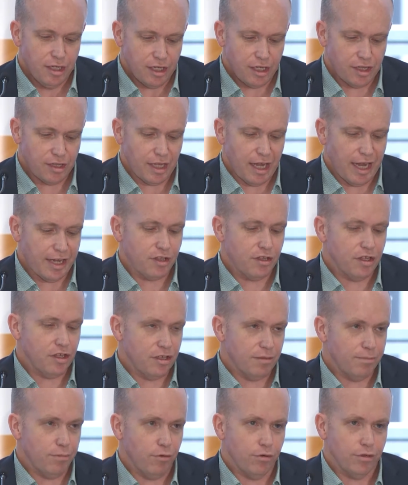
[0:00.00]
is actually
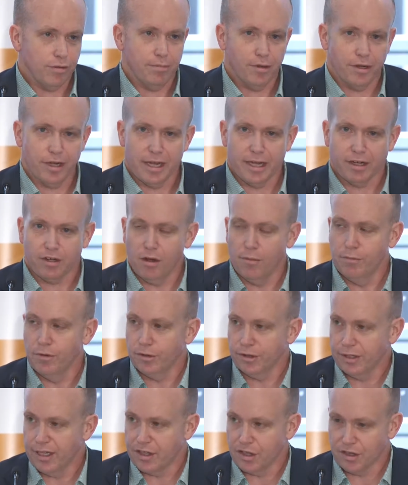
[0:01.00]
supported by
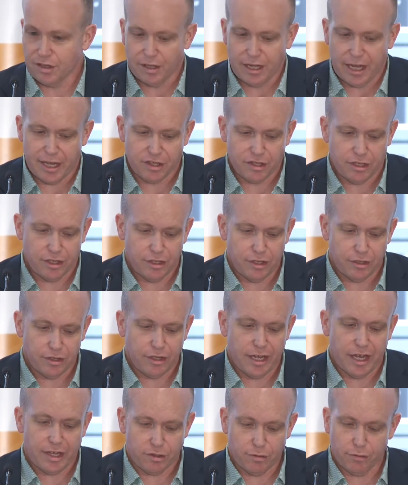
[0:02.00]
Commonwealth legislation, the
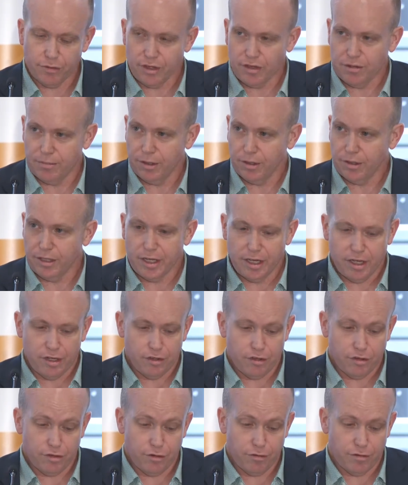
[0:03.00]
National Disability
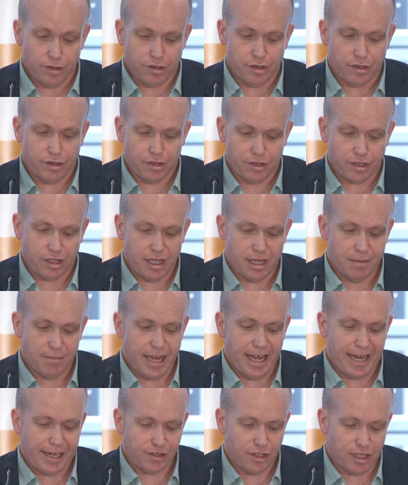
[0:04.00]
Insurance Scheme
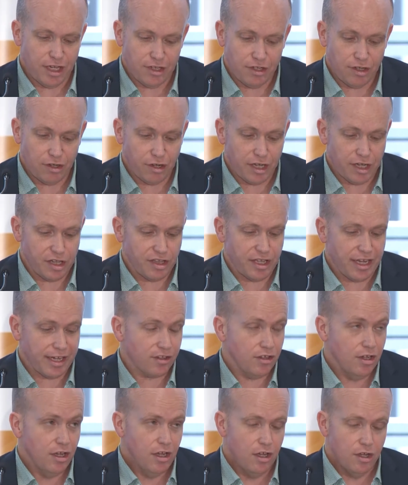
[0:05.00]
Act, the N D I S Act
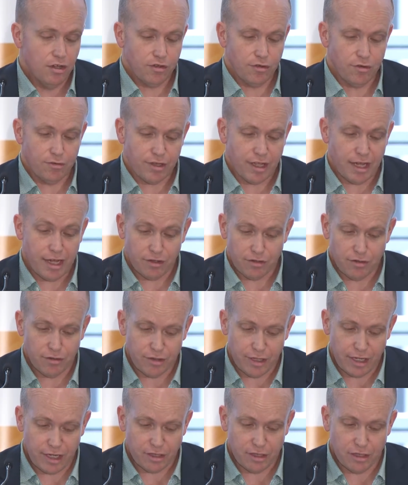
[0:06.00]
two
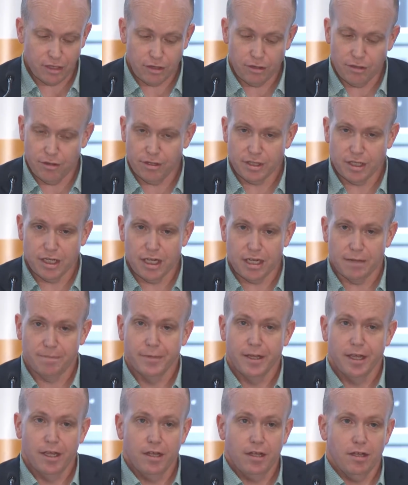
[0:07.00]
thousand thirteen.
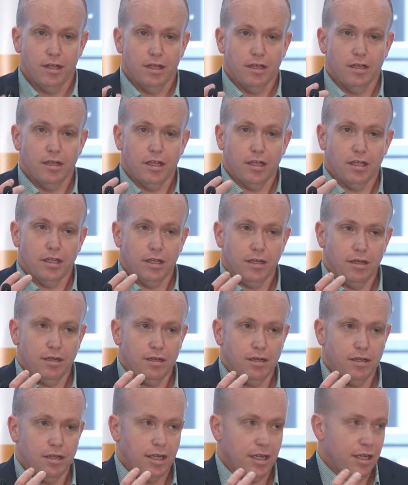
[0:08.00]

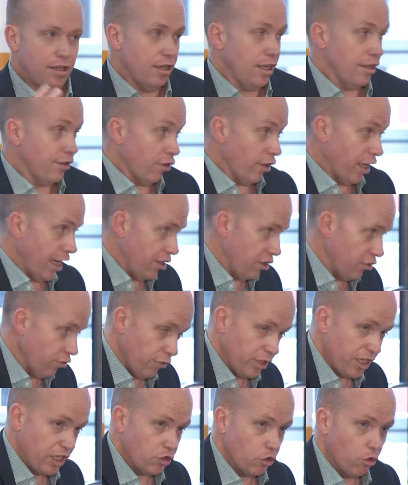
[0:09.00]
And Diana's
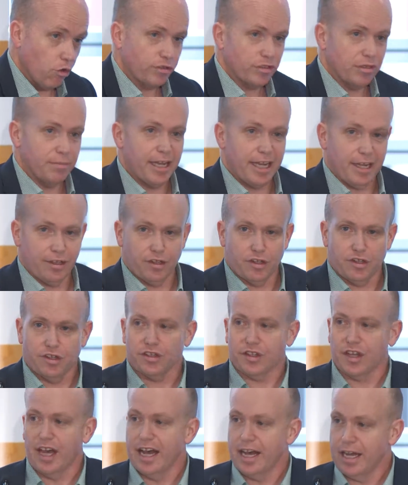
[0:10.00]
already talked about the
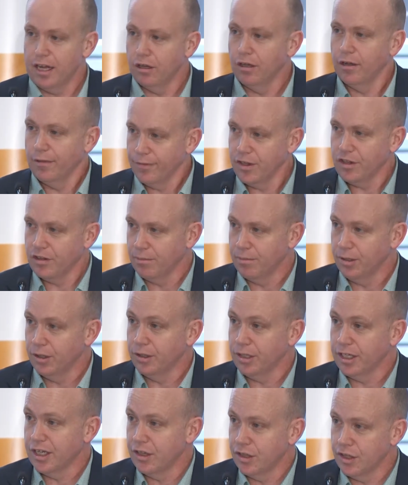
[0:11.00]
scale of
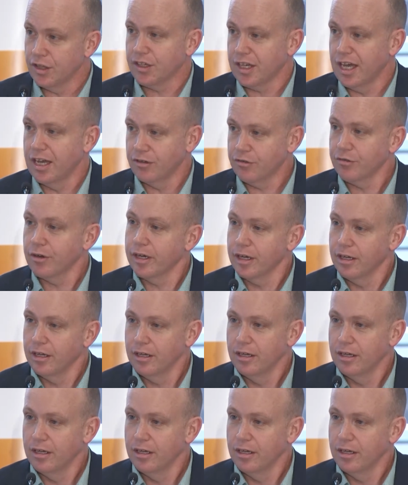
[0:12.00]
disability in this country